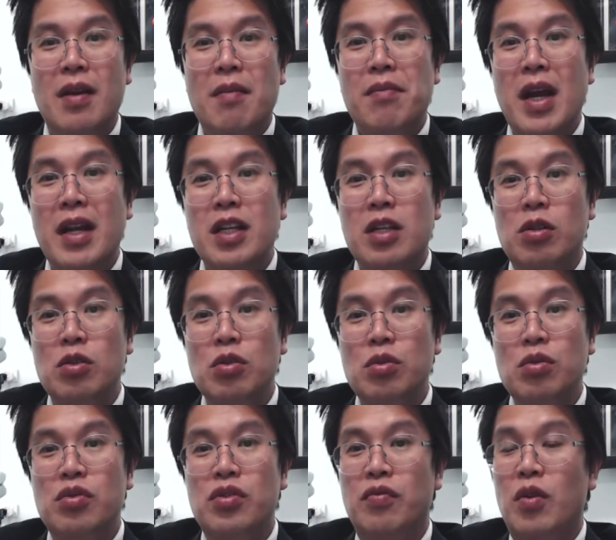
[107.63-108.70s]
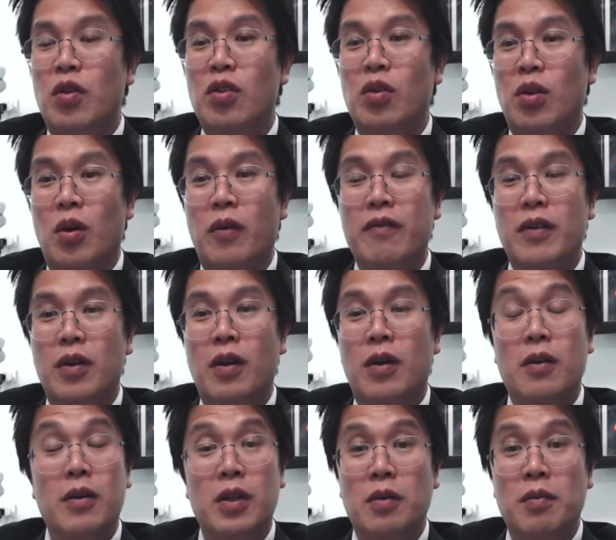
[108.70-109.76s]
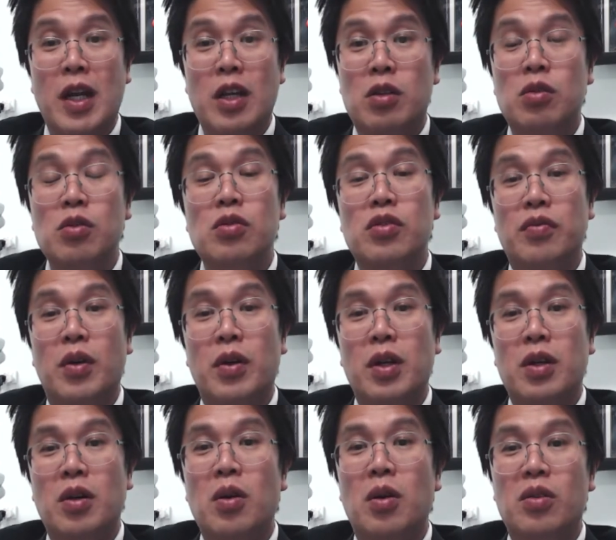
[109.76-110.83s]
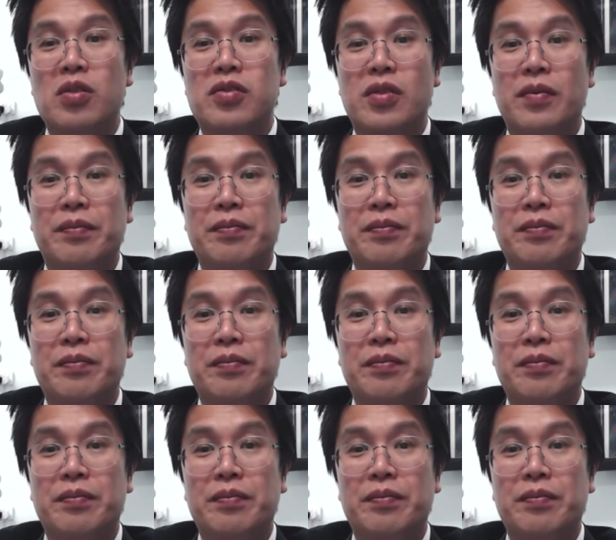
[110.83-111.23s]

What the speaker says: many clues for the cause.